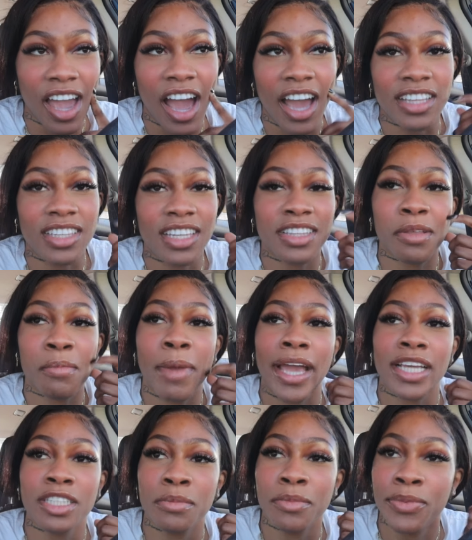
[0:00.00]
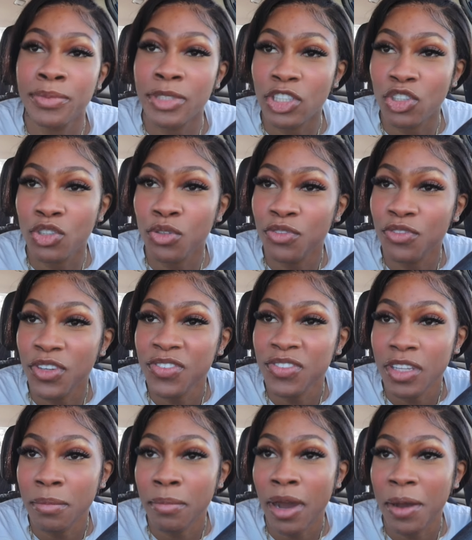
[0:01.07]
I think the maximum is
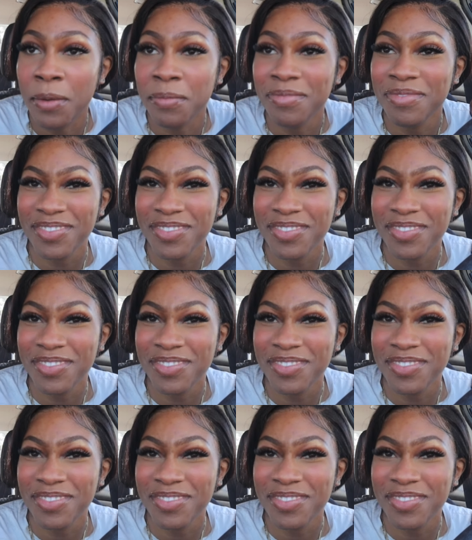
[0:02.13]
250, Mom.